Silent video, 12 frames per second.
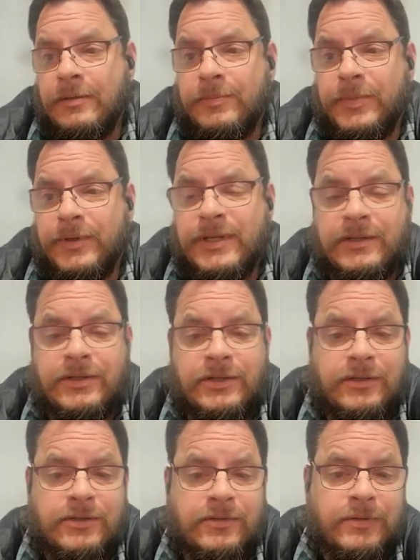
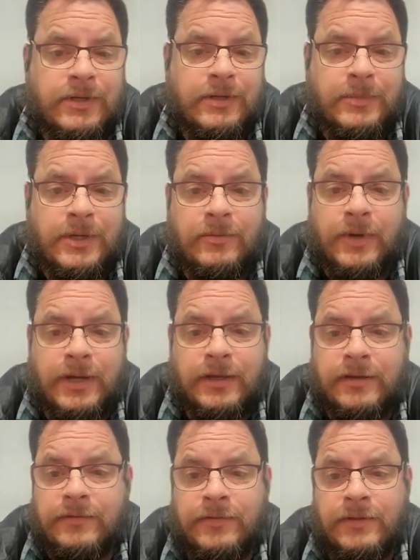protections around my
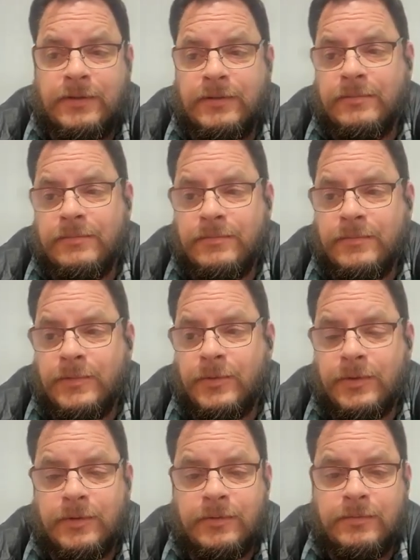WAF and
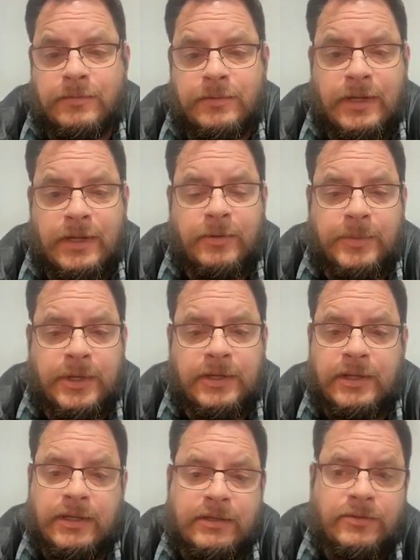or
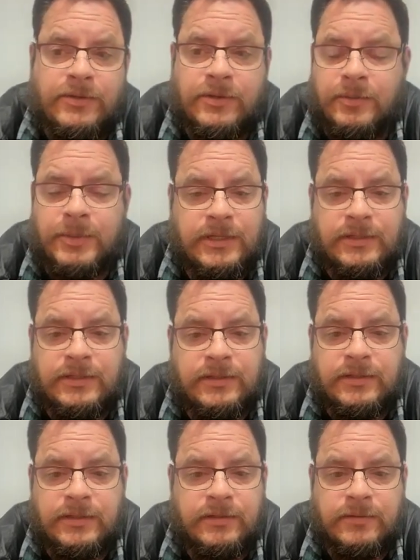network like those are going to be
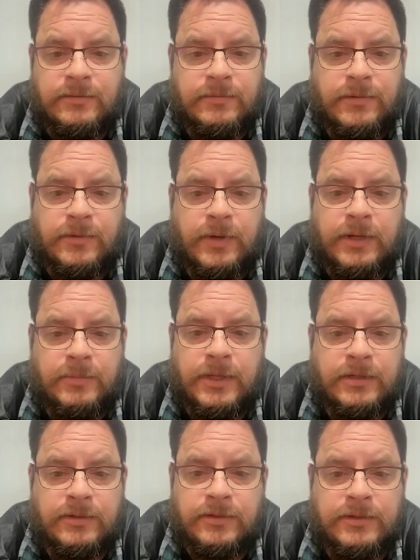consistent threat
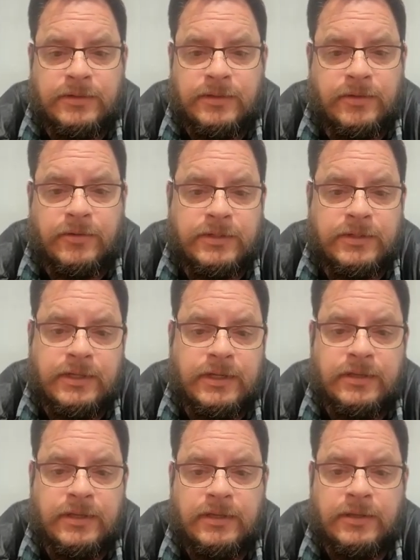models across
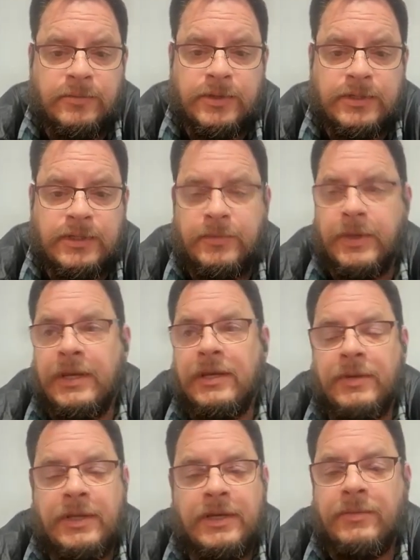anything that we're
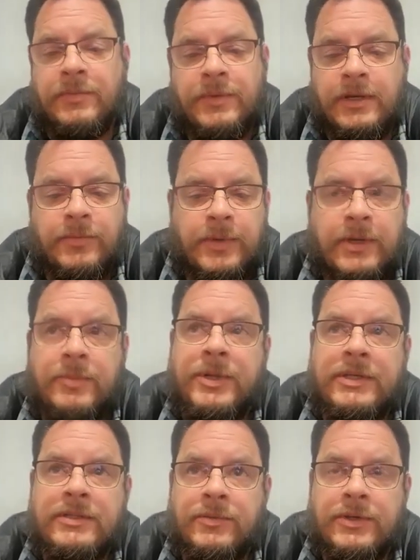any
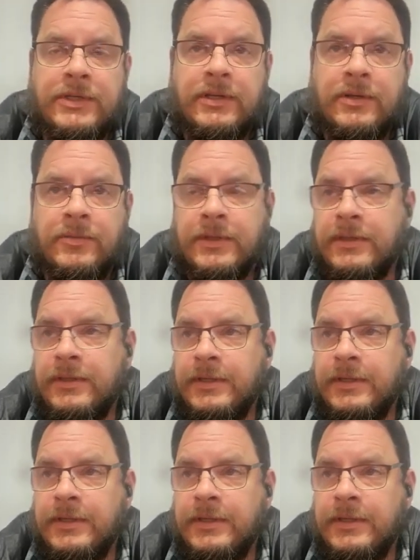place that we're dealing with,